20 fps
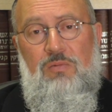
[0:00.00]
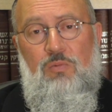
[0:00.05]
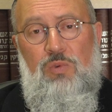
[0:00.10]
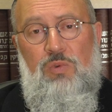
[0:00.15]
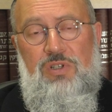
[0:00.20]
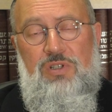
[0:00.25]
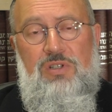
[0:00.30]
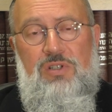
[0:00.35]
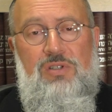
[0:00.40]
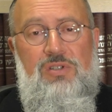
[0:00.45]

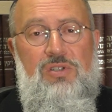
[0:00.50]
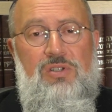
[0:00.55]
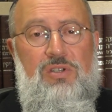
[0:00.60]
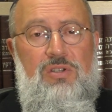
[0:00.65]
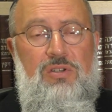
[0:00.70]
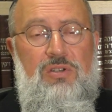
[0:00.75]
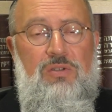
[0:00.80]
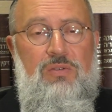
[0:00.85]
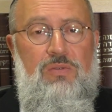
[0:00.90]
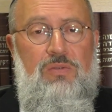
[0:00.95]
wishes
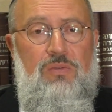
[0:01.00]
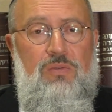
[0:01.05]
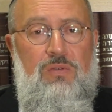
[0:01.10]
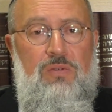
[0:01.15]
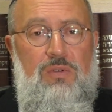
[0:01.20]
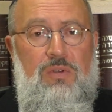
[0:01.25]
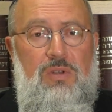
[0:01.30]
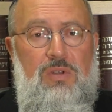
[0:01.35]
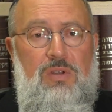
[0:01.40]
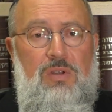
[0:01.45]
to
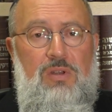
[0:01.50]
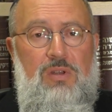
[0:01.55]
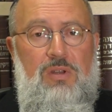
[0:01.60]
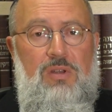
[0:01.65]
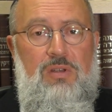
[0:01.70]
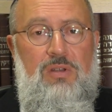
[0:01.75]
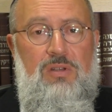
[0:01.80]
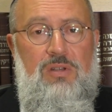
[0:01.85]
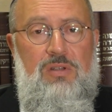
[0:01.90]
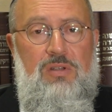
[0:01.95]

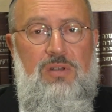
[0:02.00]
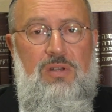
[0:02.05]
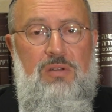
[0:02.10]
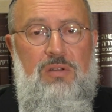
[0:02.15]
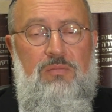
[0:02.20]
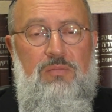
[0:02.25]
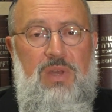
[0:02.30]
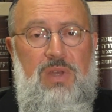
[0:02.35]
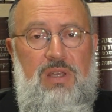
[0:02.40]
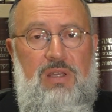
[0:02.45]

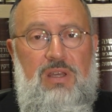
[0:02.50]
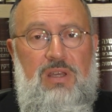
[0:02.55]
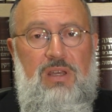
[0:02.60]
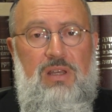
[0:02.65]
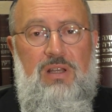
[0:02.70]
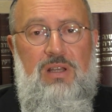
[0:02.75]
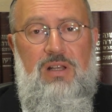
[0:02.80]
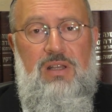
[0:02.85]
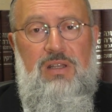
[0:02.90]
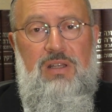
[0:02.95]
make
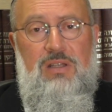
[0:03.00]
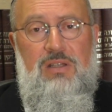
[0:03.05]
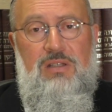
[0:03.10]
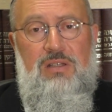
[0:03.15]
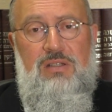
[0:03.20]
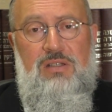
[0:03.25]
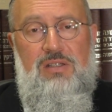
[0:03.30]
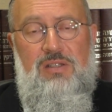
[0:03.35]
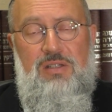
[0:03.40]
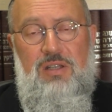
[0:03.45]
a clear
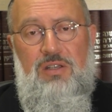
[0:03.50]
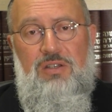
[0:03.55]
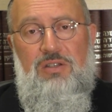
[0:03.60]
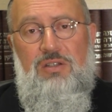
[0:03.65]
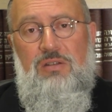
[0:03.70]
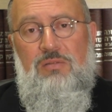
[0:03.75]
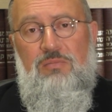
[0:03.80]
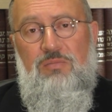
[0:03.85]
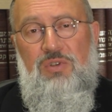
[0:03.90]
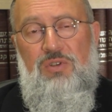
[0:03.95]

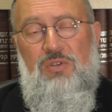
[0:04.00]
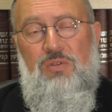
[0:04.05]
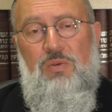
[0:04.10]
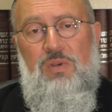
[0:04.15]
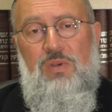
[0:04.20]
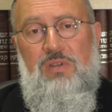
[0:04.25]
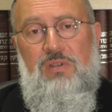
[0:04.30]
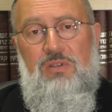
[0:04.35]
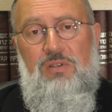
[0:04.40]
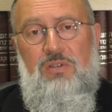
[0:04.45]
distinction
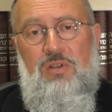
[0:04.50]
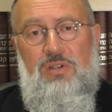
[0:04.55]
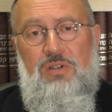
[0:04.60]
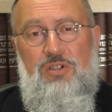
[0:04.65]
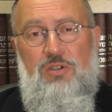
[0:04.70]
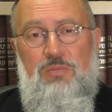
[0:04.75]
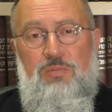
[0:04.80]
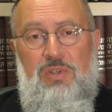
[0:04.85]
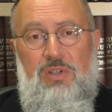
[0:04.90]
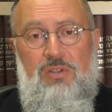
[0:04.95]
between the
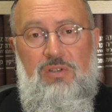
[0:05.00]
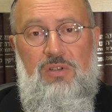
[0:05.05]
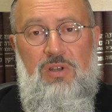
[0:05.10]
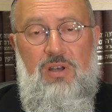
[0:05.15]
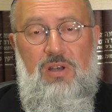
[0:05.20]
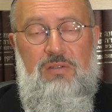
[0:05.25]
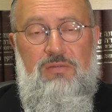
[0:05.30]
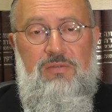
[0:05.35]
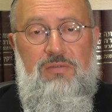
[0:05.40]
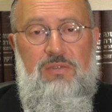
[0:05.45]
Tasha
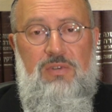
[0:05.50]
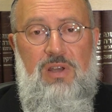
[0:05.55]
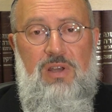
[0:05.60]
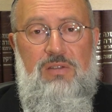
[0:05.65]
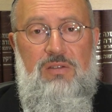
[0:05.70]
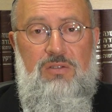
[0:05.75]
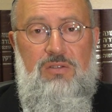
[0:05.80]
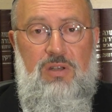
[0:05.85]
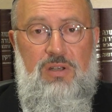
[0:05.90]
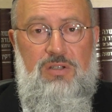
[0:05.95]
Bichtav
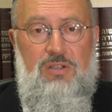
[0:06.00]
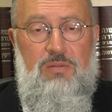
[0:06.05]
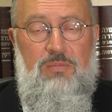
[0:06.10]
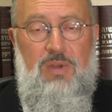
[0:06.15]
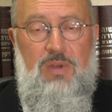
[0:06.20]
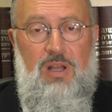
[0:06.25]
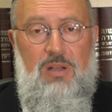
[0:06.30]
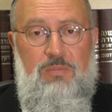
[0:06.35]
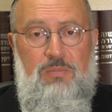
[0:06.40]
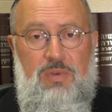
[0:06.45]
and the Tasha
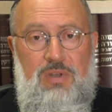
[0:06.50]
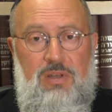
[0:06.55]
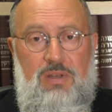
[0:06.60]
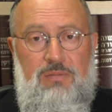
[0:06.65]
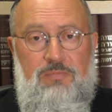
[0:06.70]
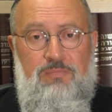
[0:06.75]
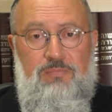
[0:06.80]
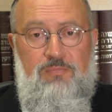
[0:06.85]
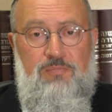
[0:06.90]
Baal Peh